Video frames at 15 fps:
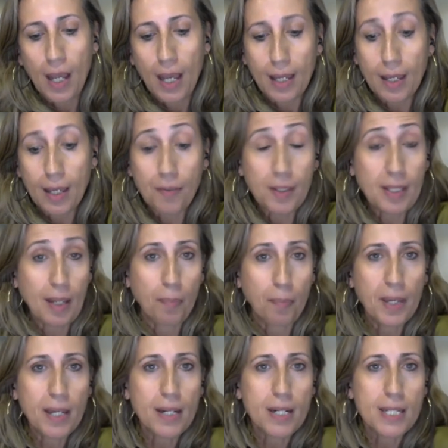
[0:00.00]
if it
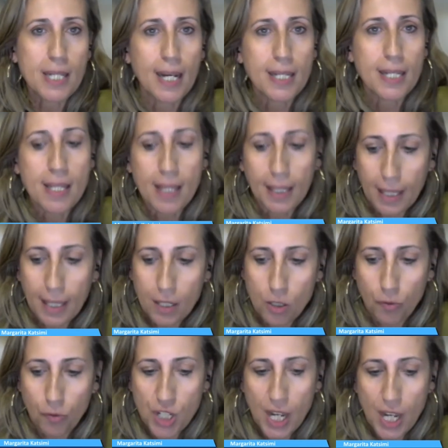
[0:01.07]
appears, as in the case of
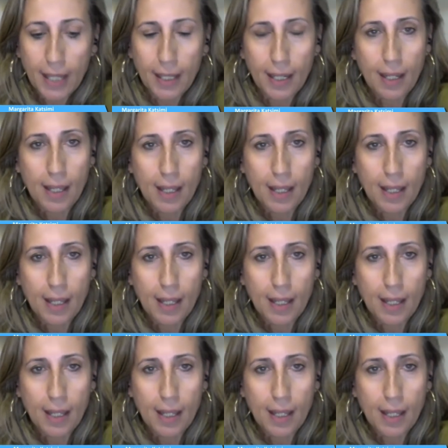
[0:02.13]
China,